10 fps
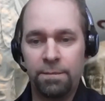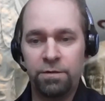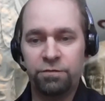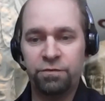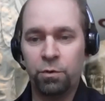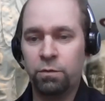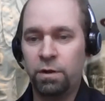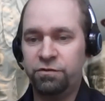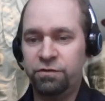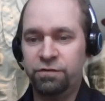There's some more
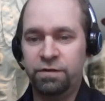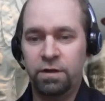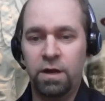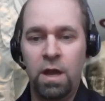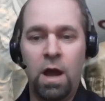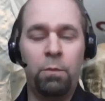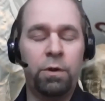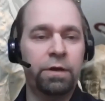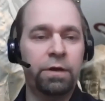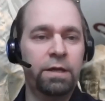questions here. I'm
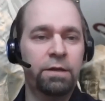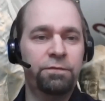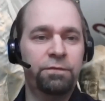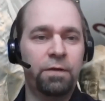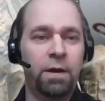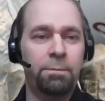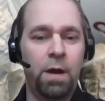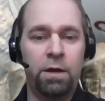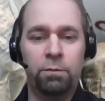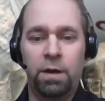wondering if,
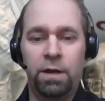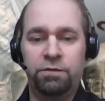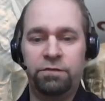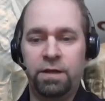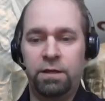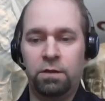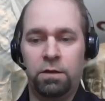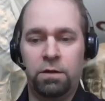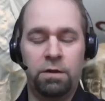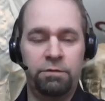I don't mind staying
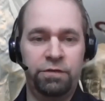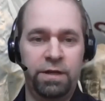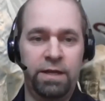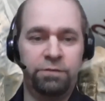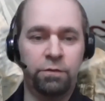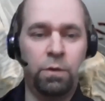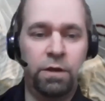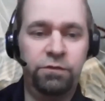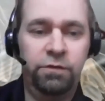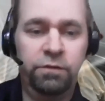longer, obviously, to answer
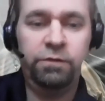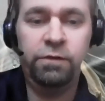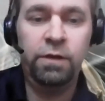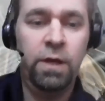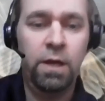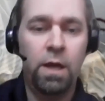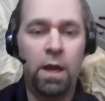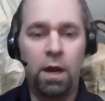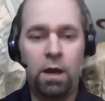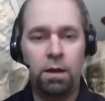questions,
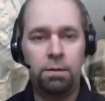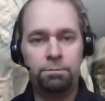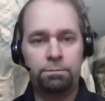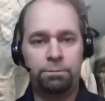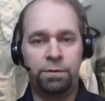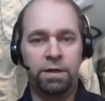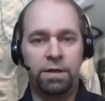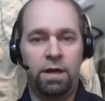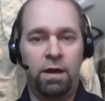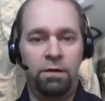
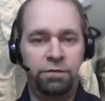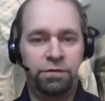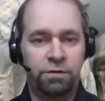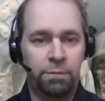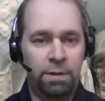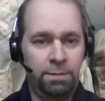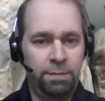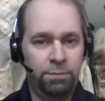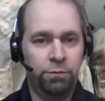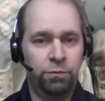but obviously there might be
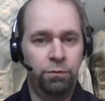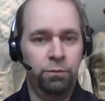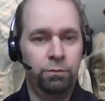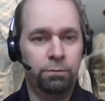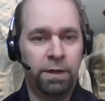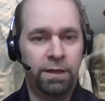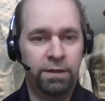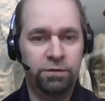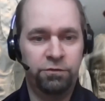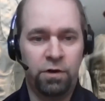people who might
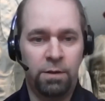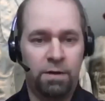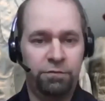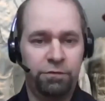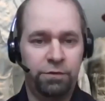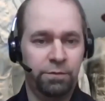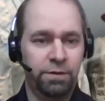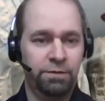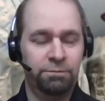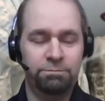need to drop off, so I don't want to